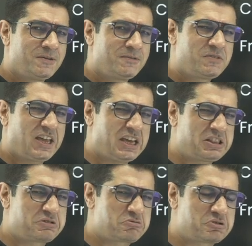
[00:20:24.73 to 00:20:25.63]
hates
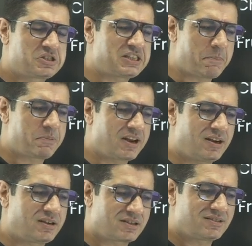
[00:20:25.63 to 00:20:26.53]
to
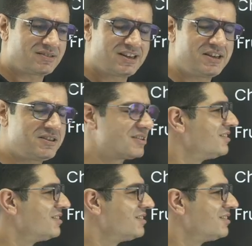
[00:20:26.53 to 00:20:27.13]
separate it